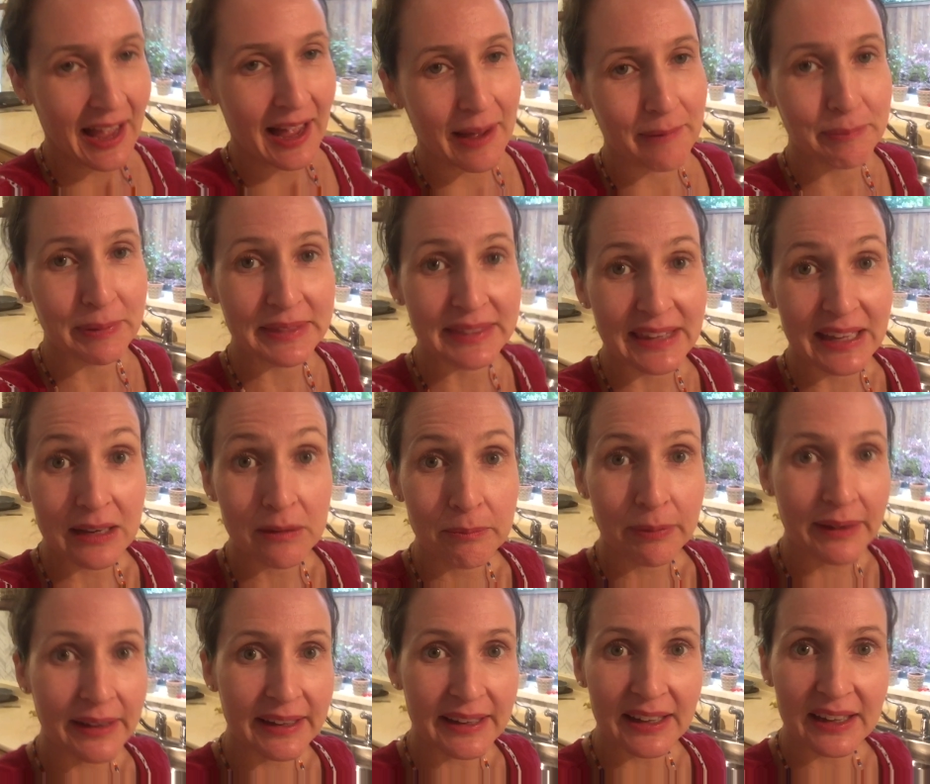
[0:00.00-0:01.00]
But then
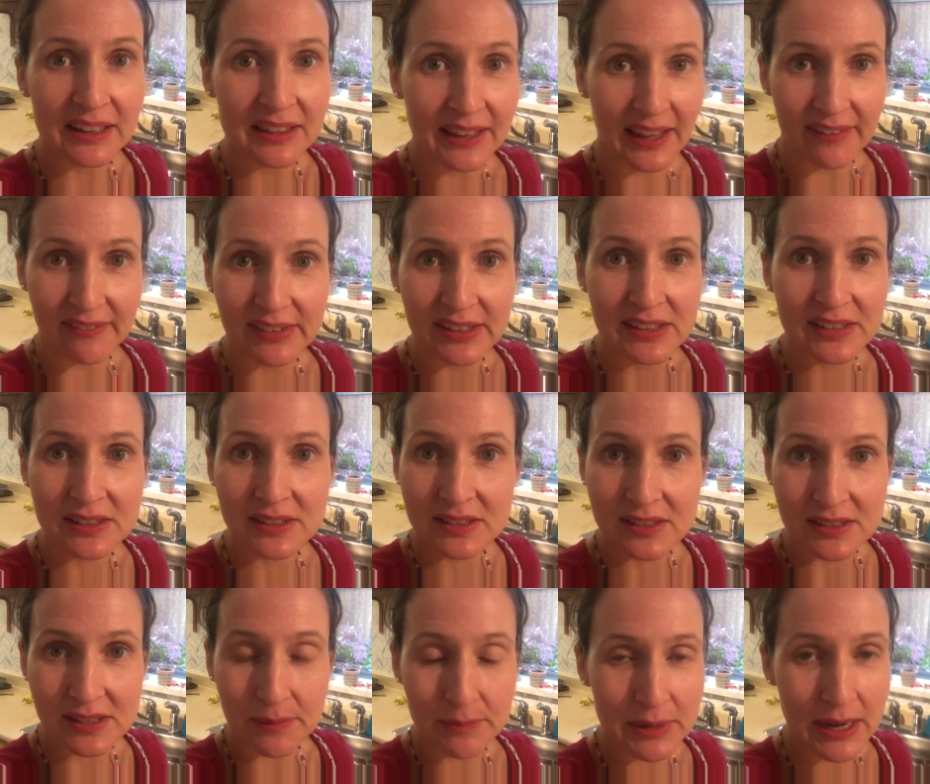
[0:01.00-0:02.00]
by 11,
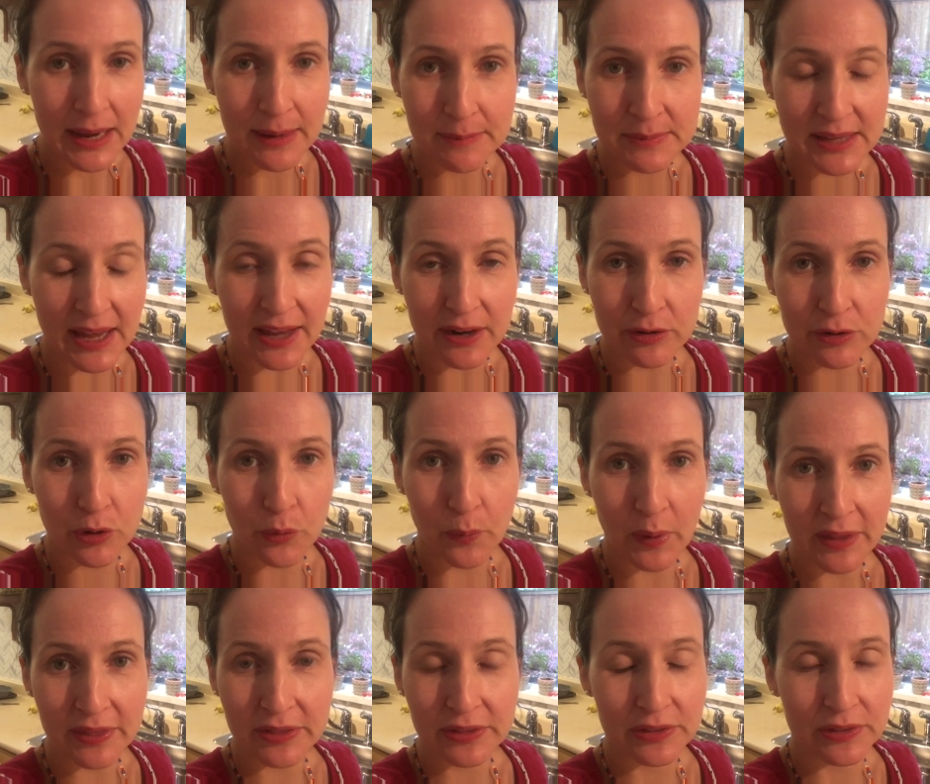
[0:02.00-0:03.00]
sometimes I don't know
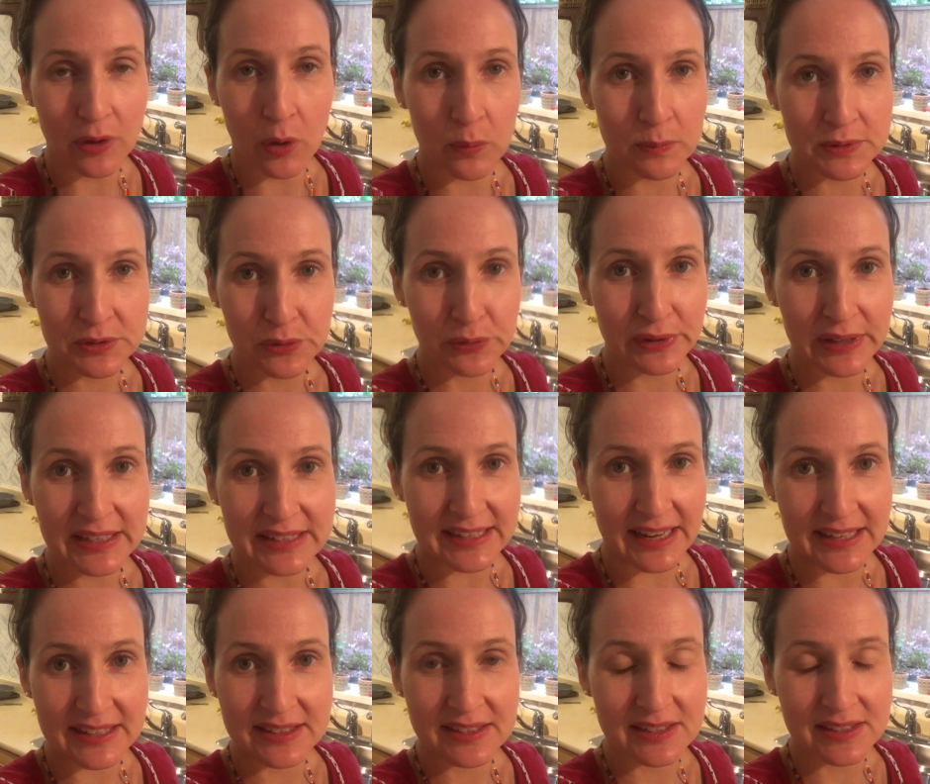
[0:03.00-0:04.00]
what homeschooling
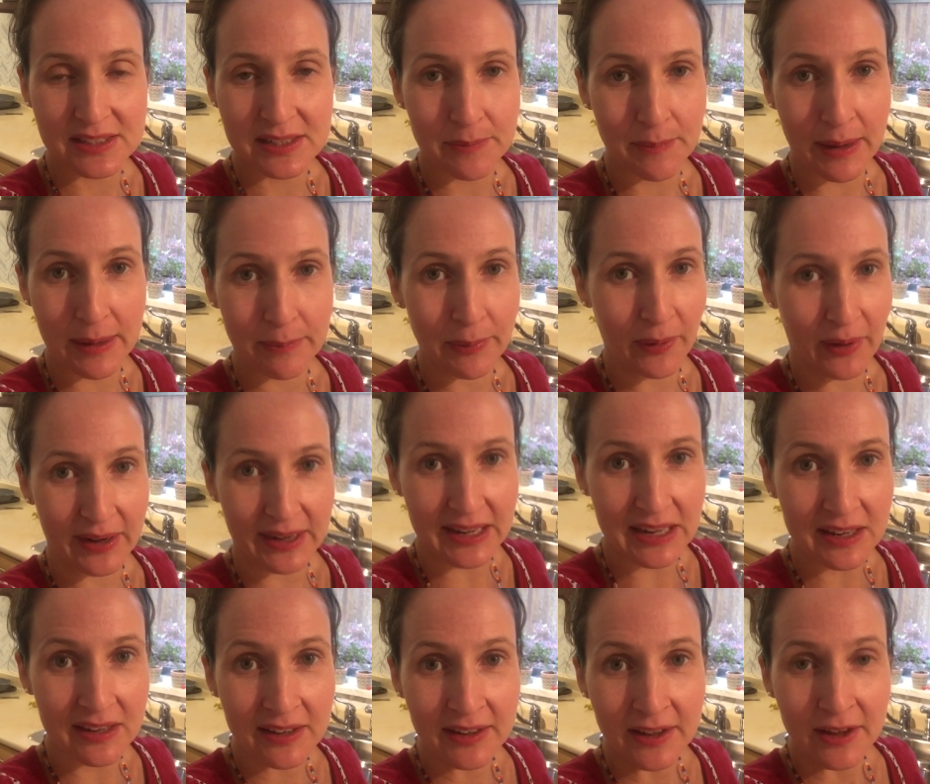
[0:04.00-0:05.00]
does to my
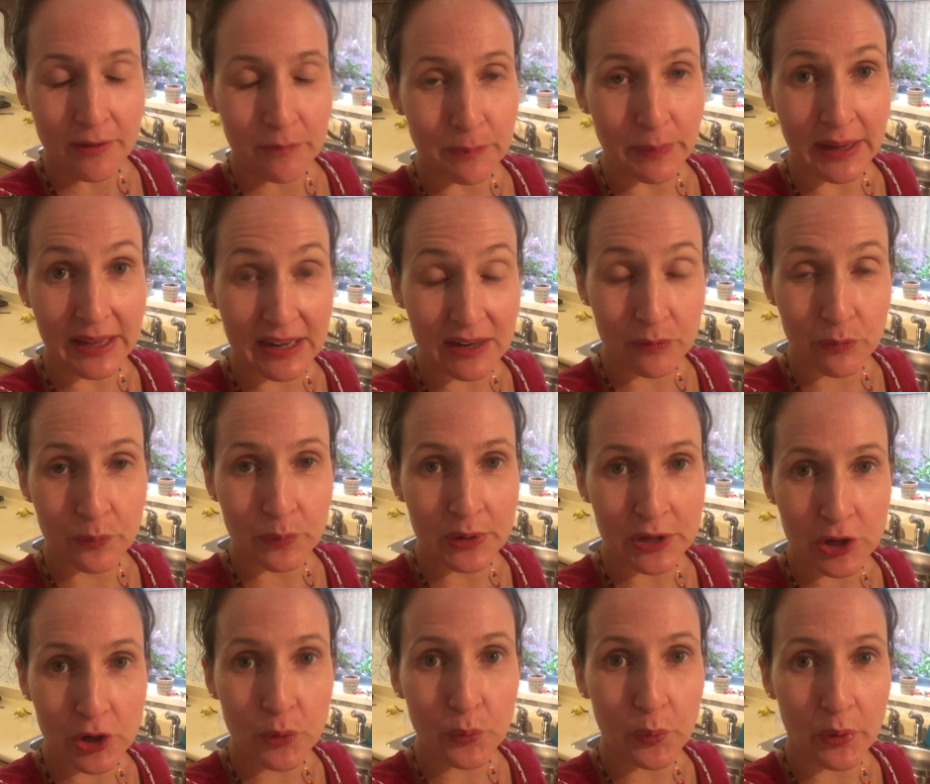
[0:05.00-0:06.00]
body, but when
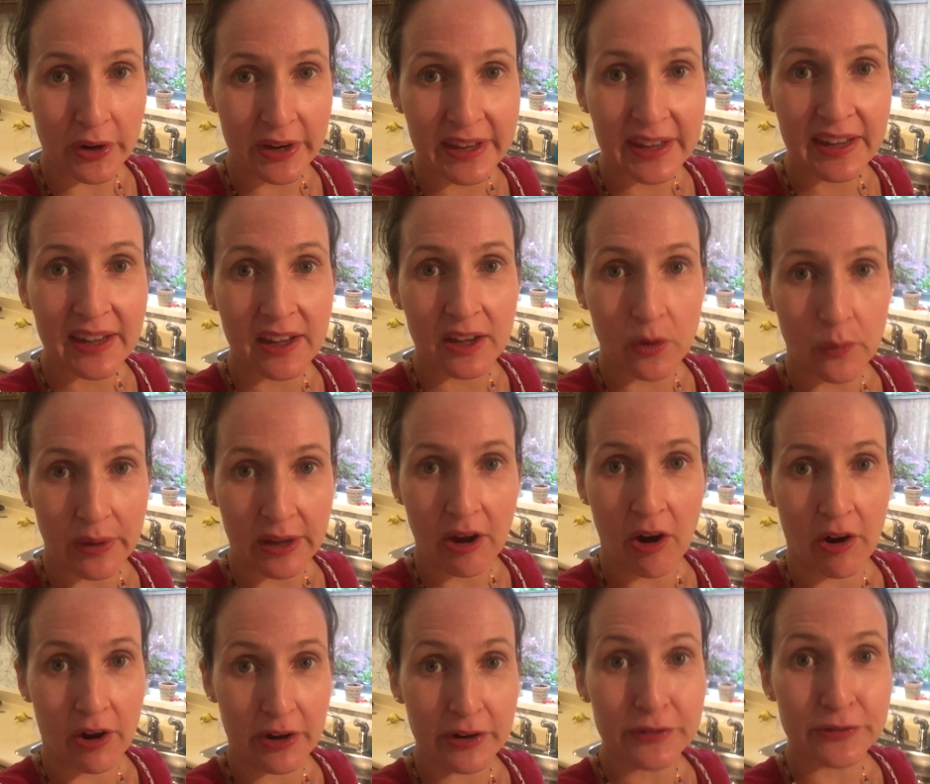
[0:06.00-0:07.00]
you're working and going
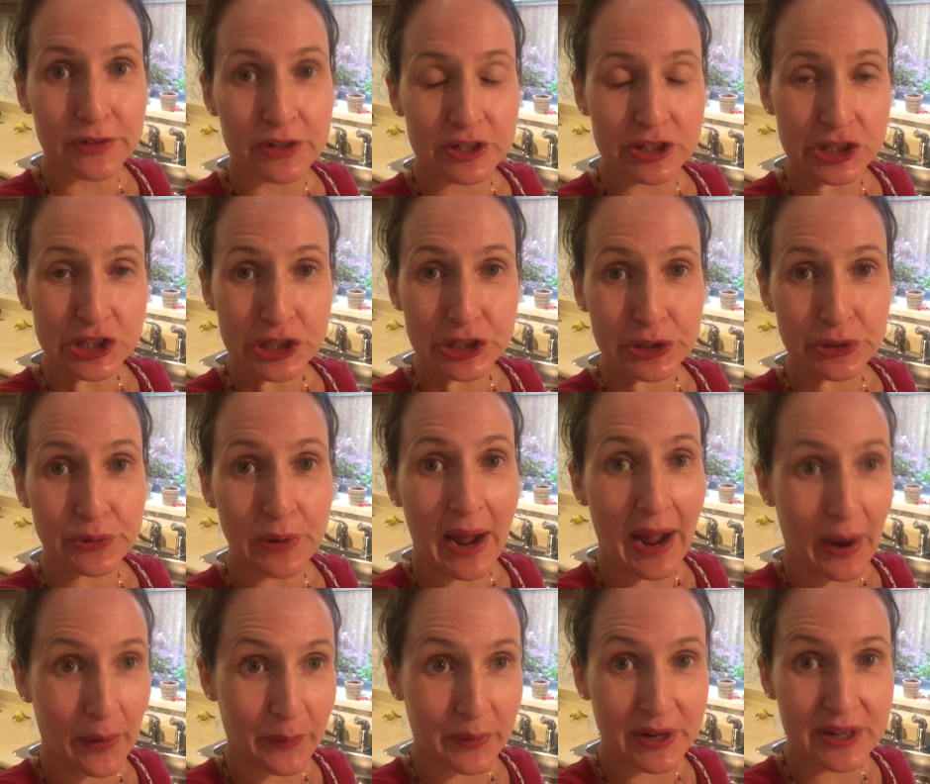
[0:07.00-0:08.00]
hard for 2
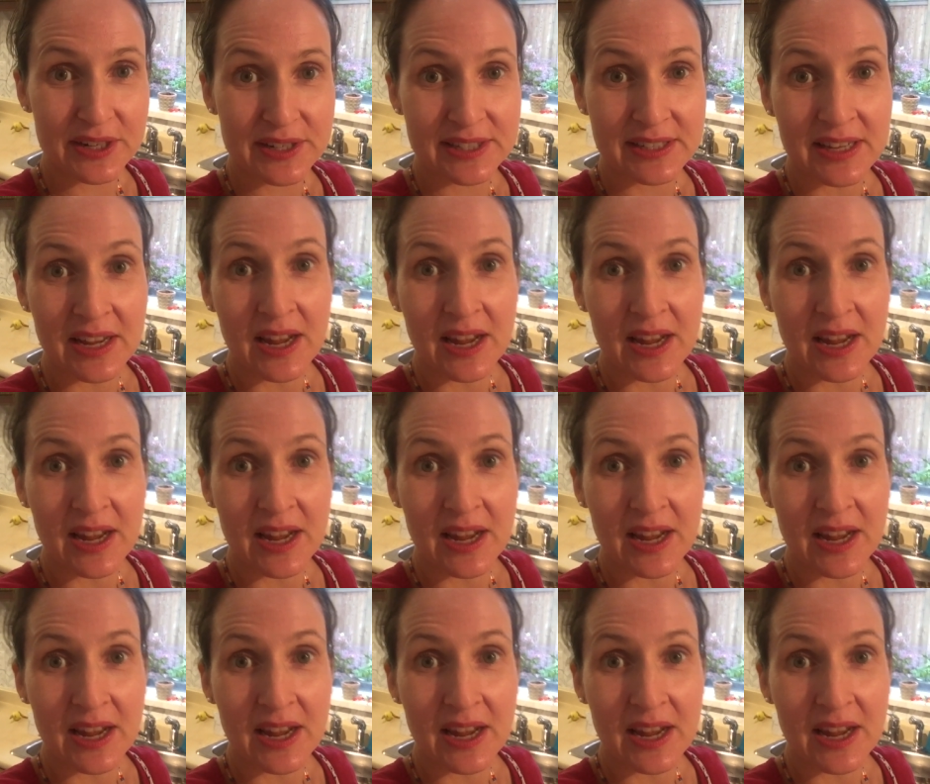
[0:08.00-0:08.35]
hours,